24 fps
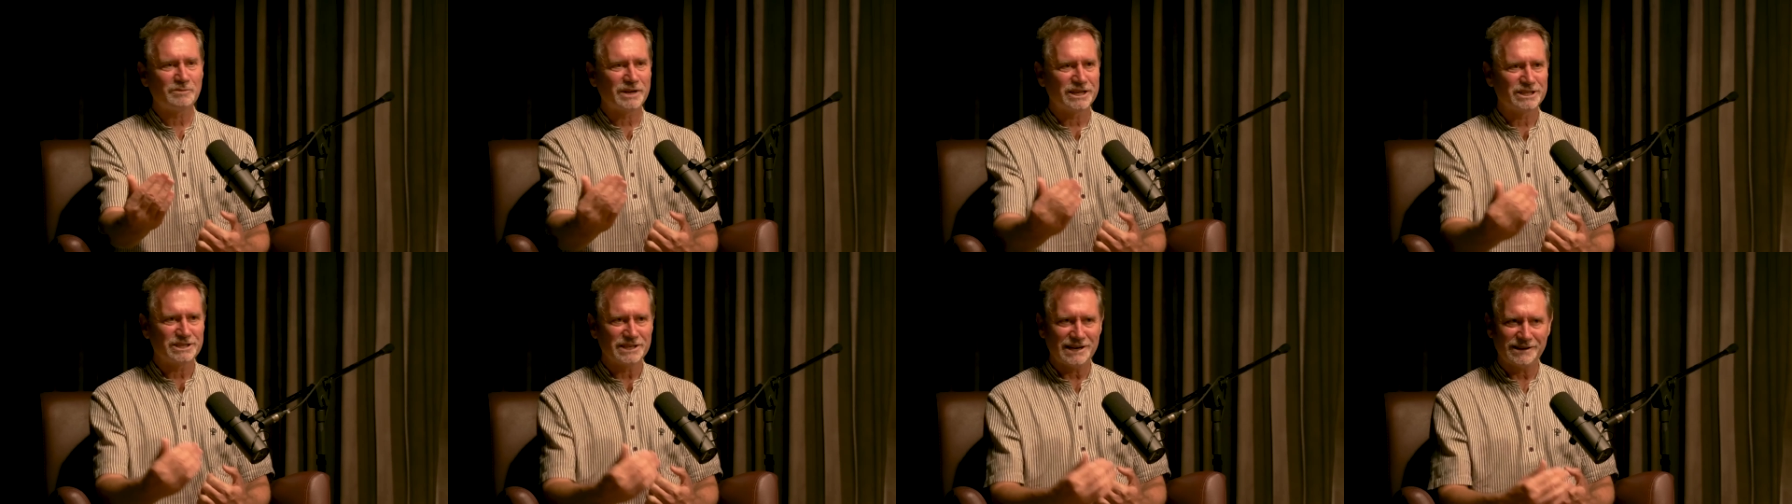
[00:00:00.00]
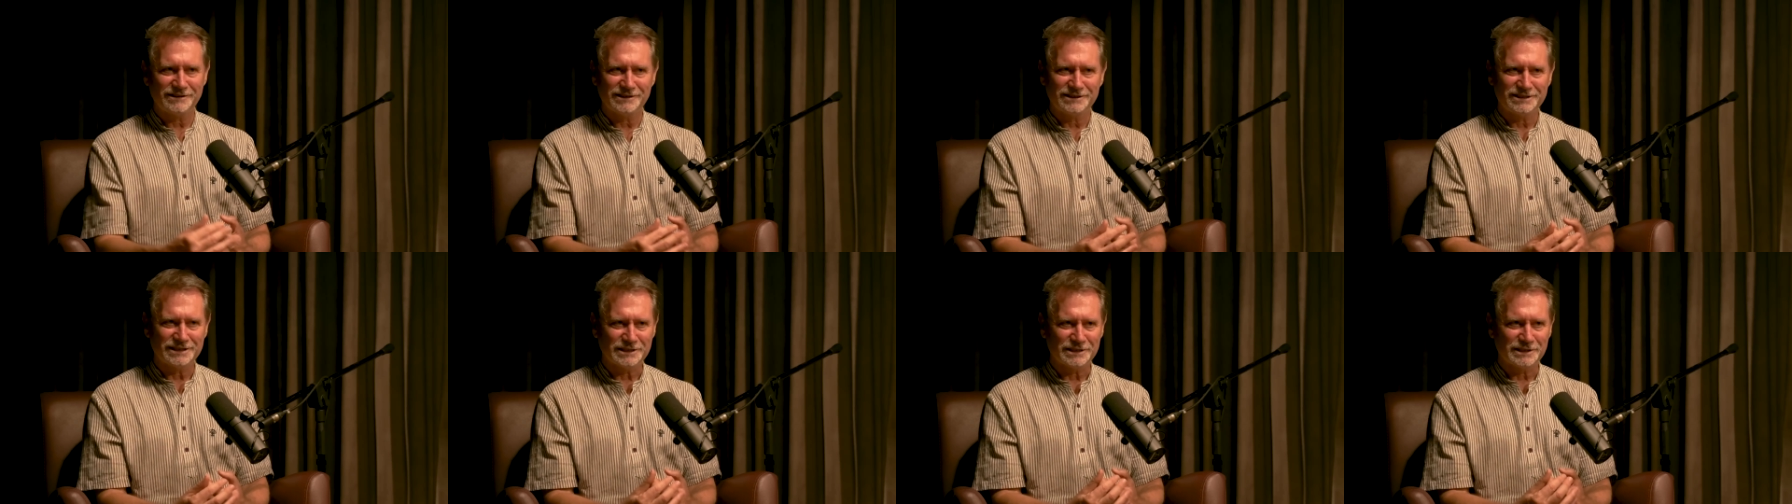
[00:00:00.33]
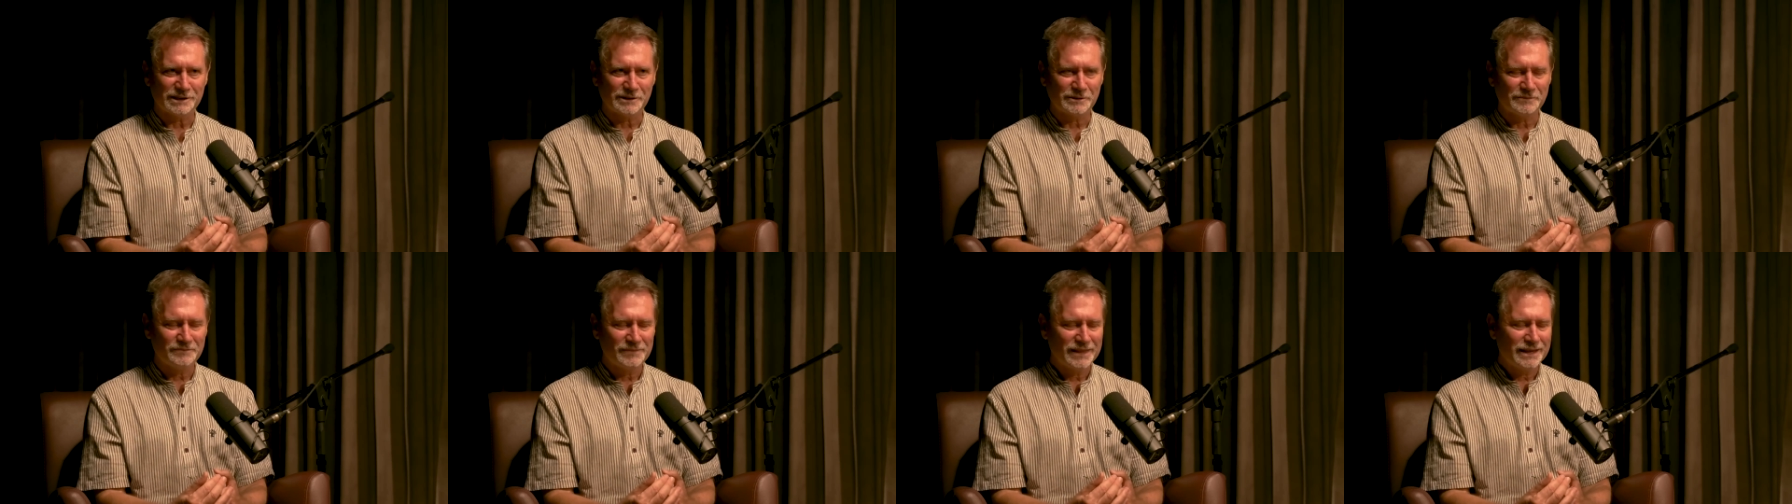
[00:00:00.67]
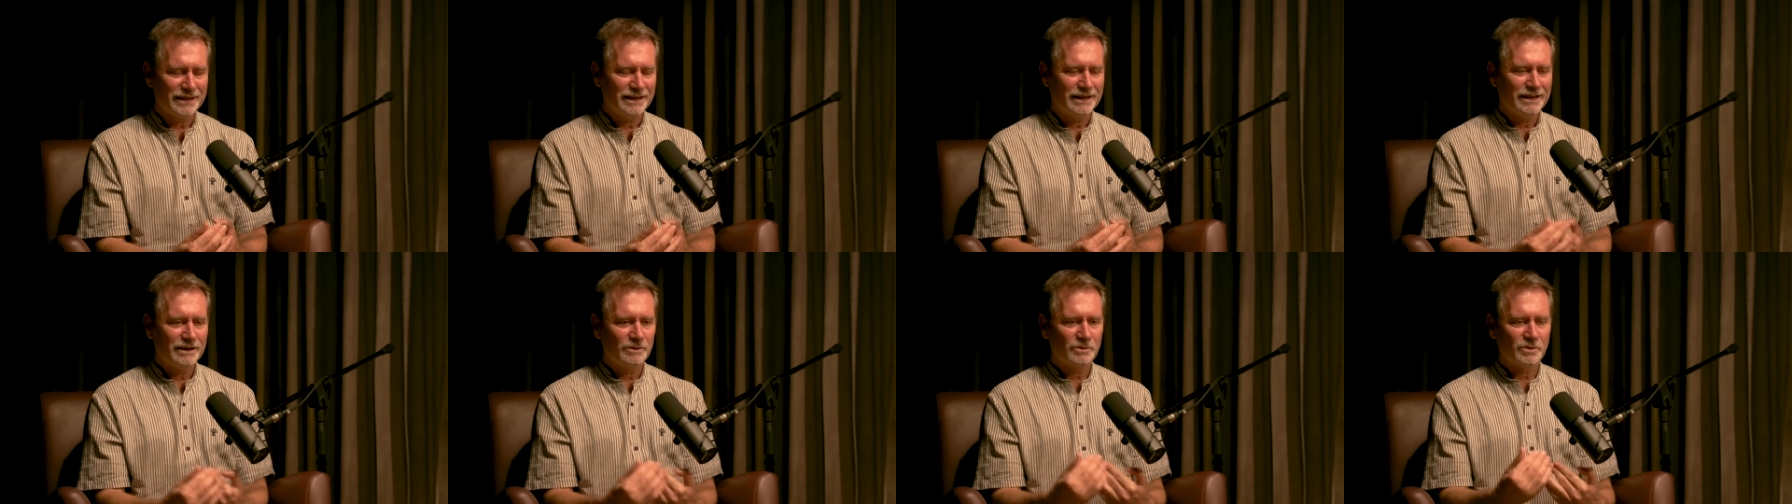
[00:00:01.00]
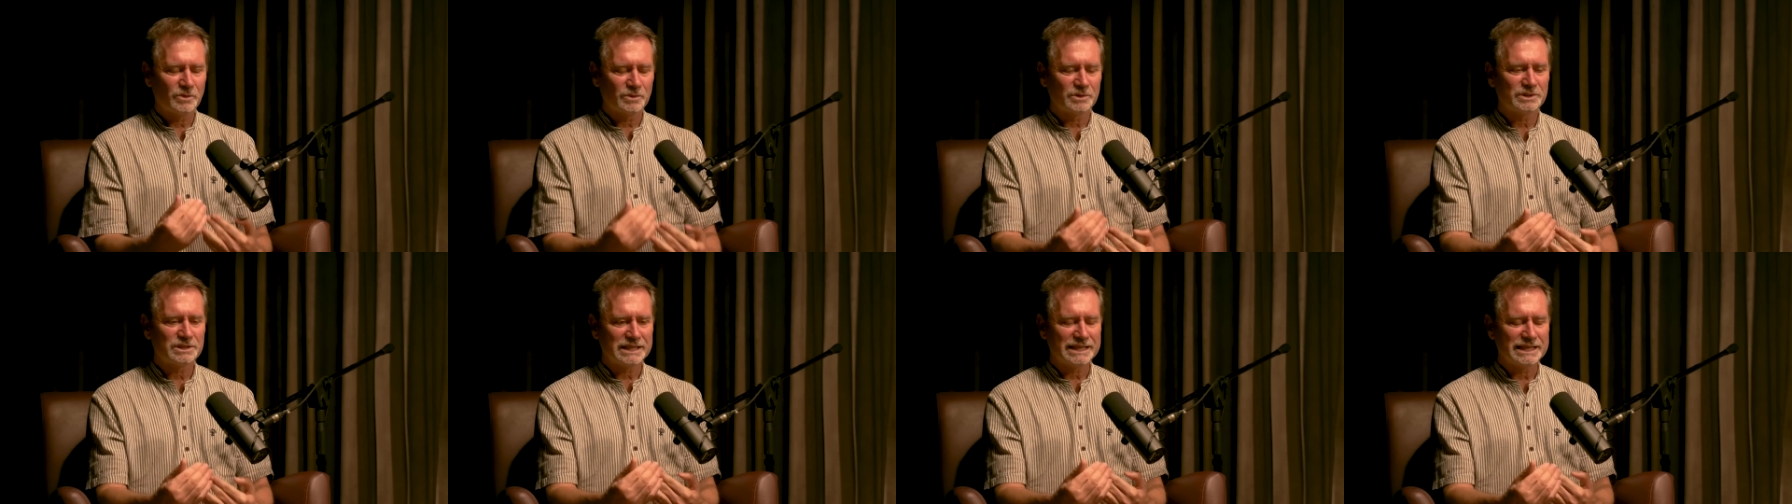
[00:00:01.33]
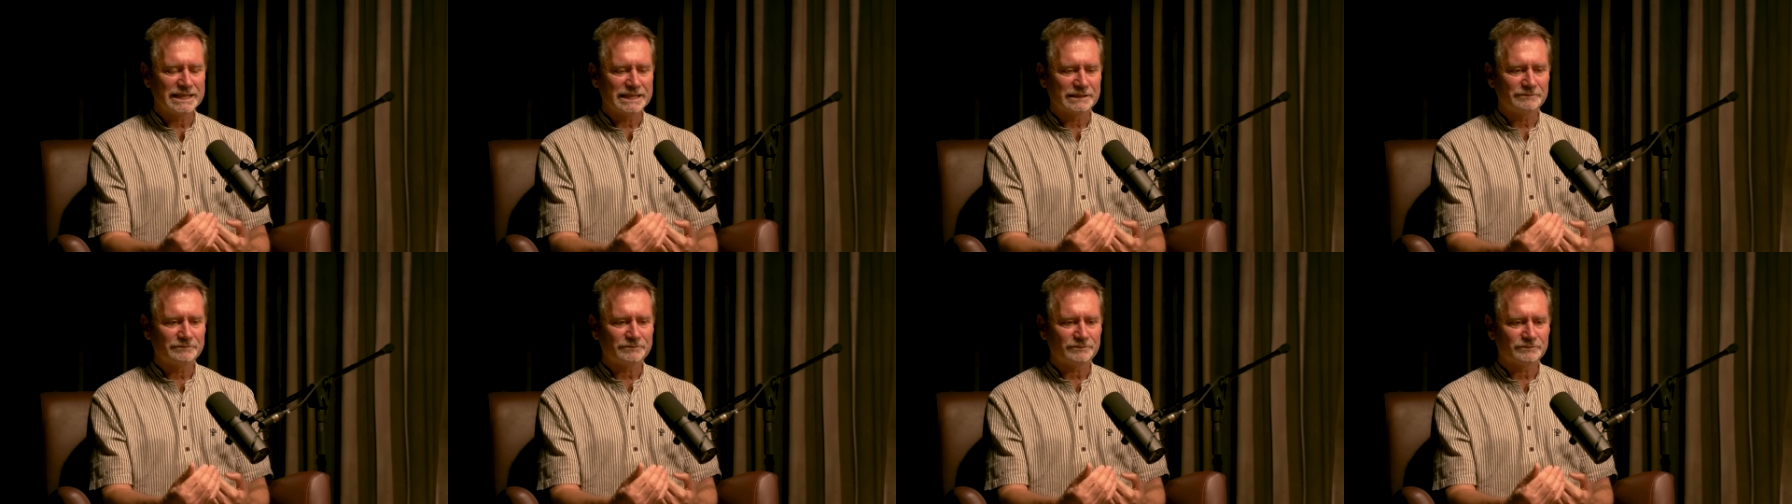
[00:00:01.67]
by charity. So we're all
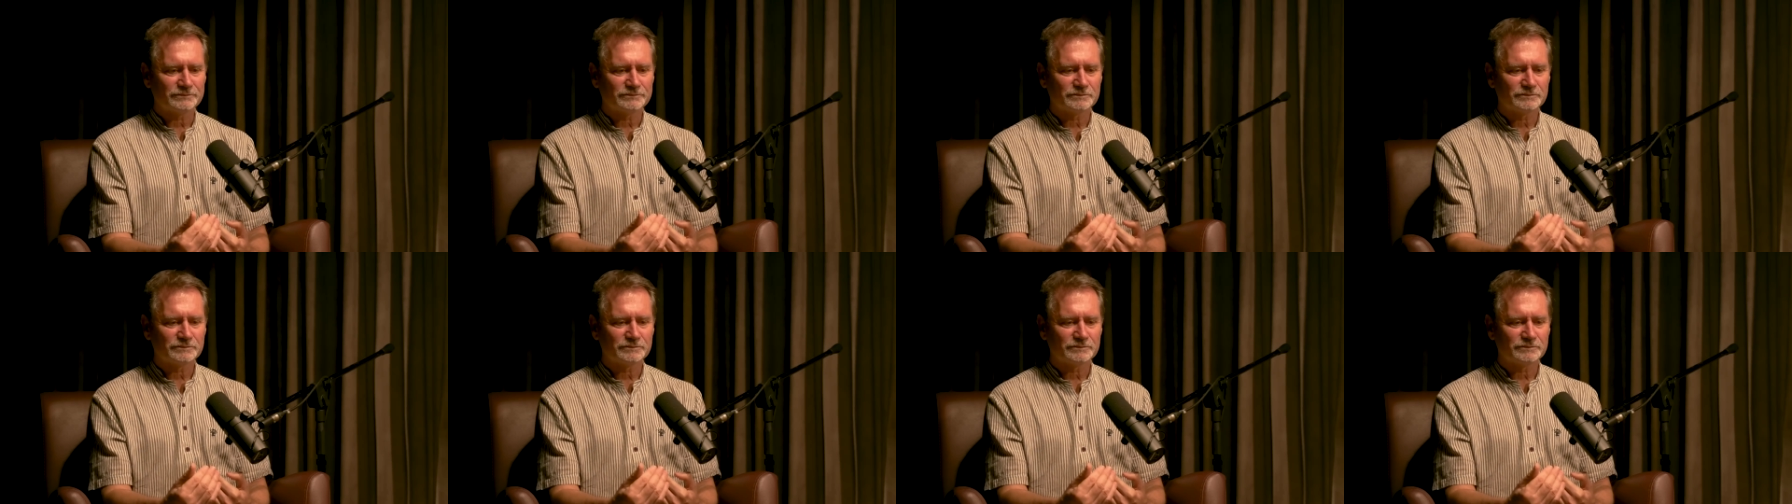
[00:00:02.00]
sitting,